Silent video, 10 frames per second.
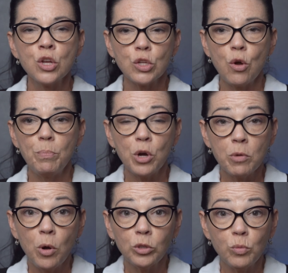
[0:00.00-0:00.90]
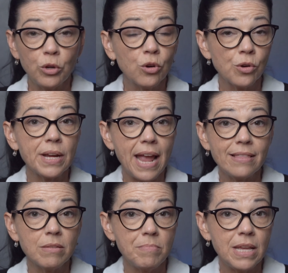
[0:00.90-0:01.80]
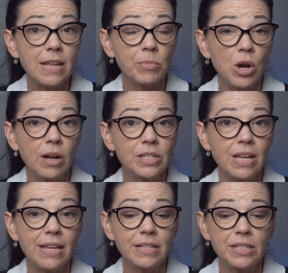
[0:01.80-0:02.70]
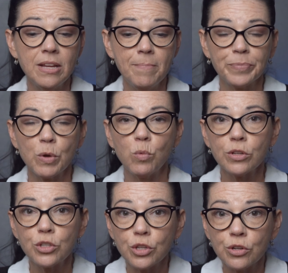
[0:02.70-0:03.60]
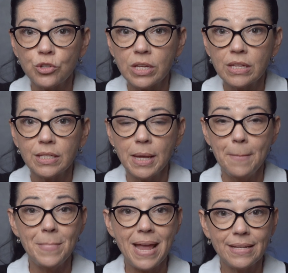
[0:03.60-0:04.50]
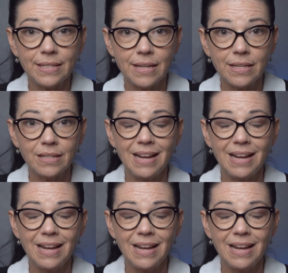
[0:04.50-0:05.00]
So BookBolt will create the medium content, word searches, mazes.